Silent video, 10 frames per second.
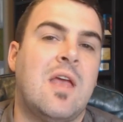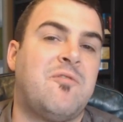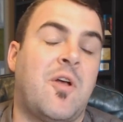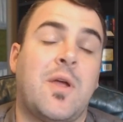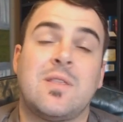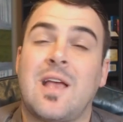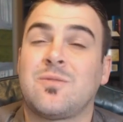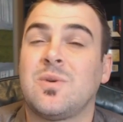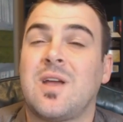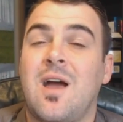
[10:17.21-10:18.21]
and felt like
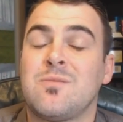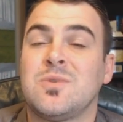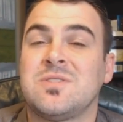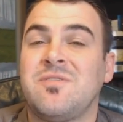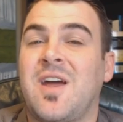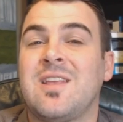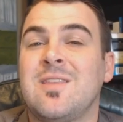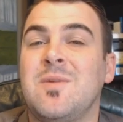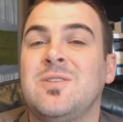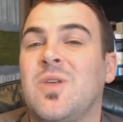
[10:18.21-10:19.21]
that's what God was inviting
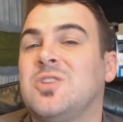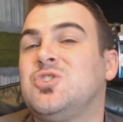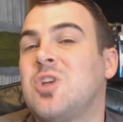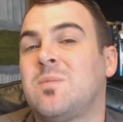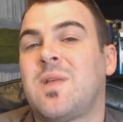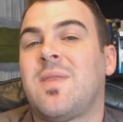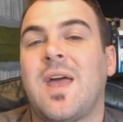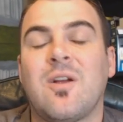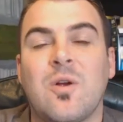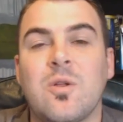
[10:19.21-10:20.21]
them into, that jumped on
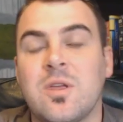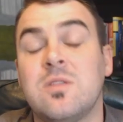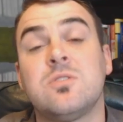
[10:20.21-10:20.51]
that early.